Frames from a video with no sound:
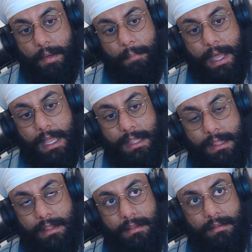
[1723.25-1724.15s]
back
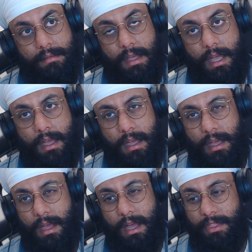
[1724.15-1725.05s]
in,
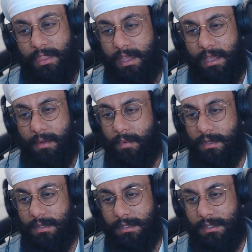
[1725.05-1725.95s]
uh, I think it
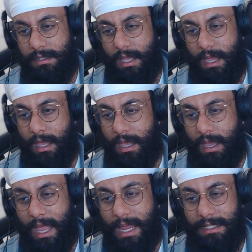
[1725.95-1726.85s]
was
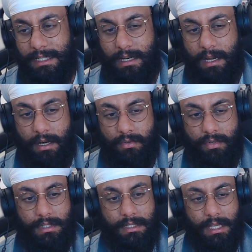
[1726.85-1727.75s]
uh,
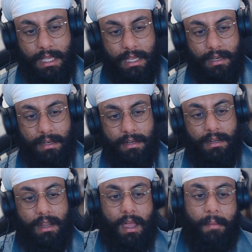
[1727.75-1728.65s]
1800s
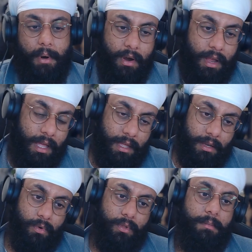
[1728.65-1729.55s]
in America,
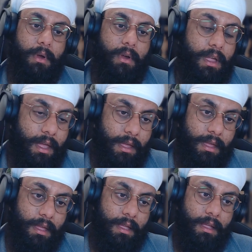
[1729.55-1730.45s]
North America,
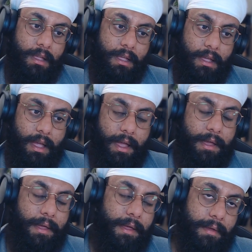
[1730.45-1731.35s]

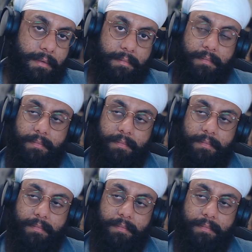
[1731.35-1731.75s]
um,